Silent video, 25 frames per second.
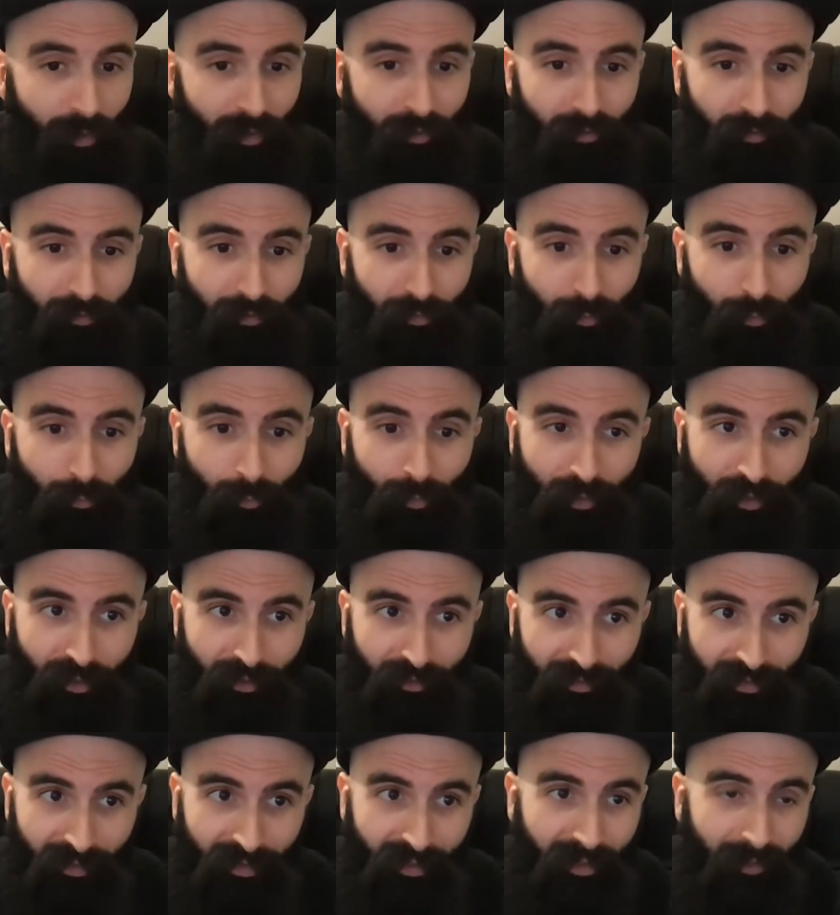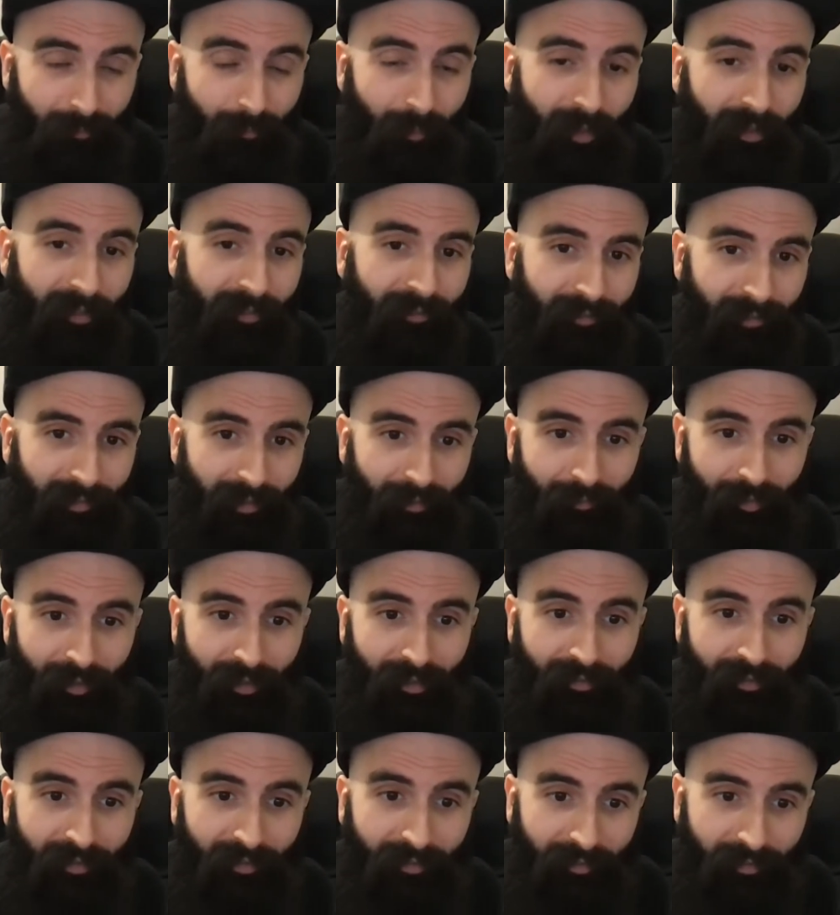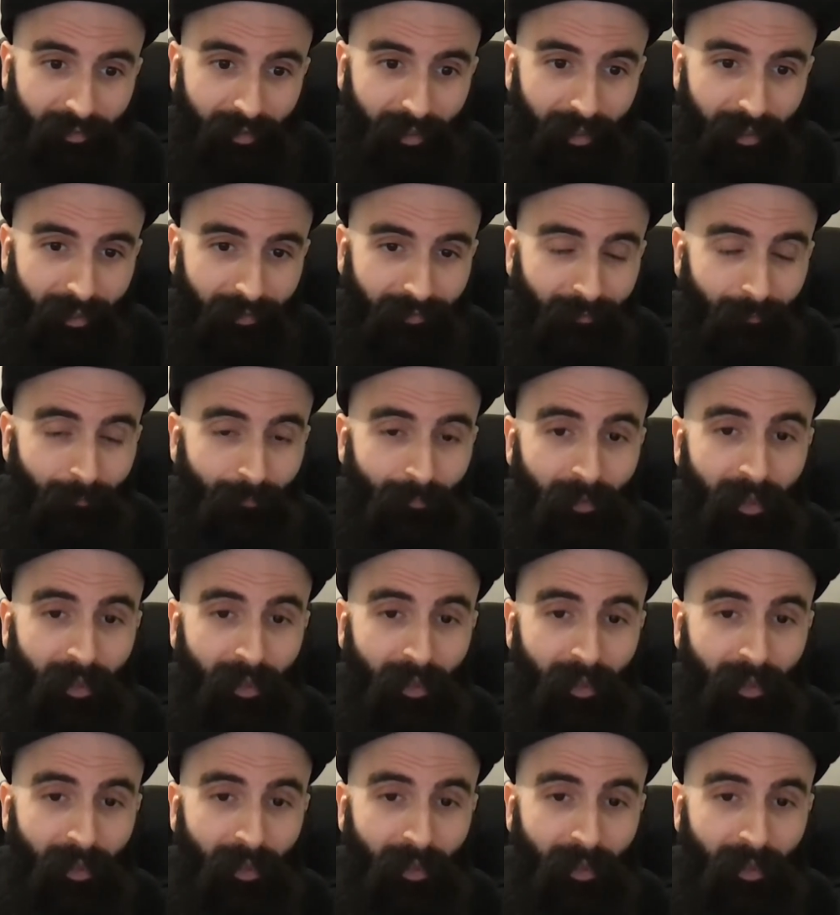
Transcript: to, which is D minus 7 in this case.